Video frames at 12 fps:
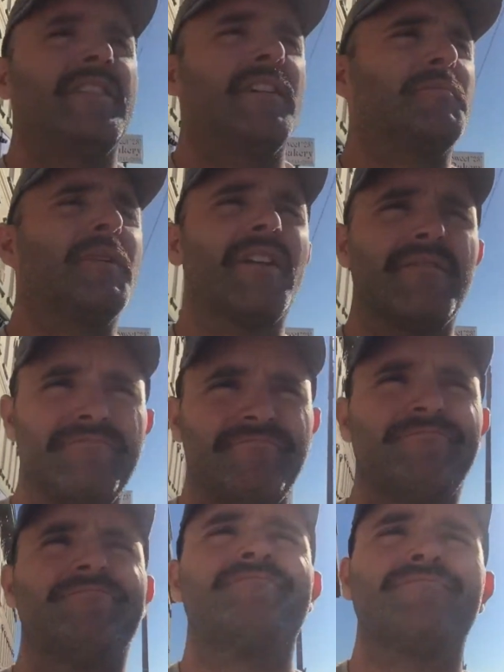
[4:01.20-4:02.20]
I'm kind
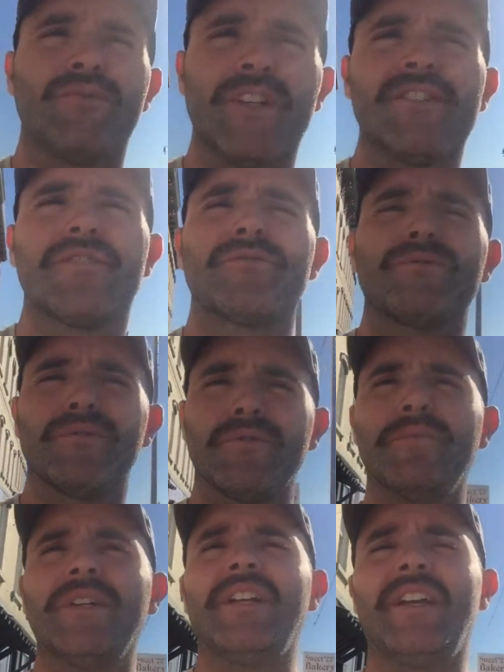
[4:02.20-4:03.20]
of racing through it a
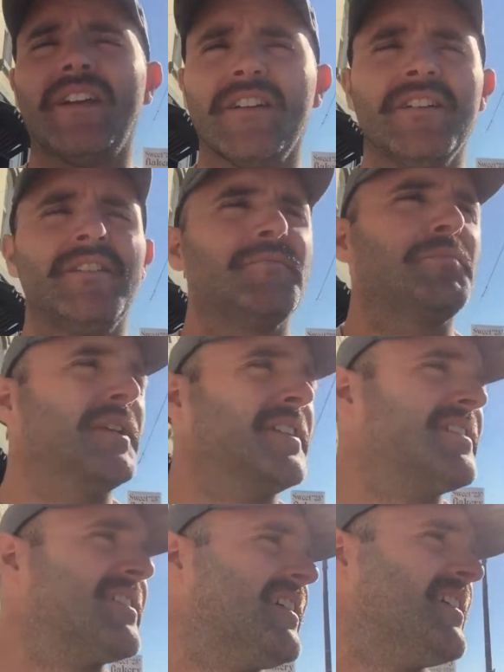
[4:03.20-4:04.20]
bit here,
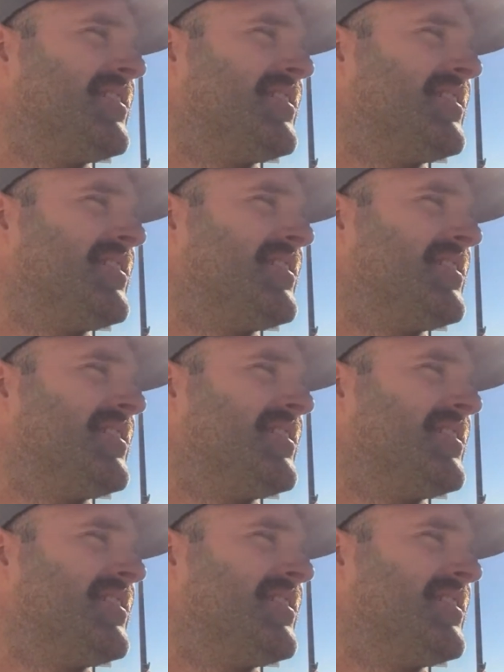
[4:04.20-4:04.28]
but